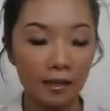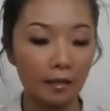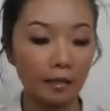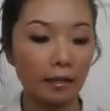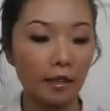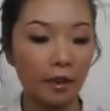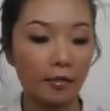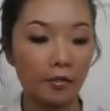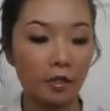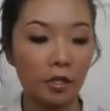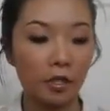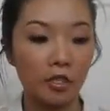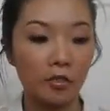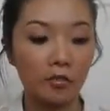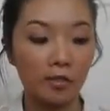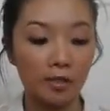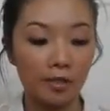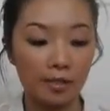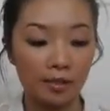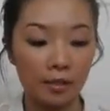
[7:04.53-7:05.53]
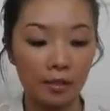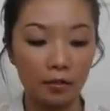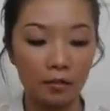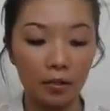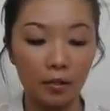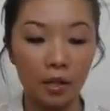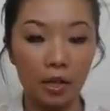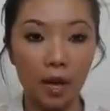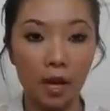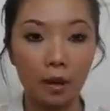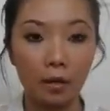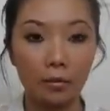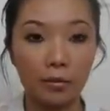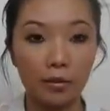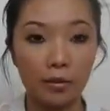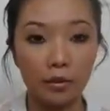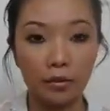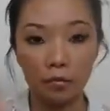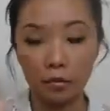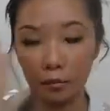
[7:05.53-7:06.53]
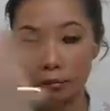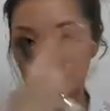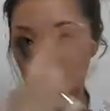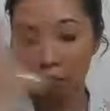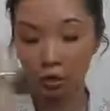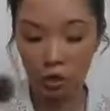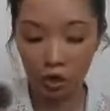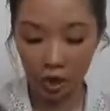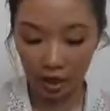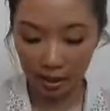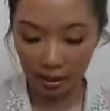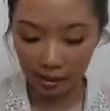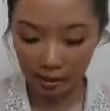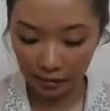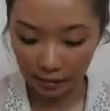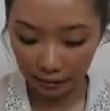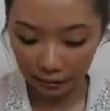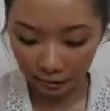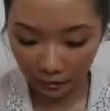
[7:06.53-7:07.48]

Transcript: coverage of this, and it really helps you from being shiny.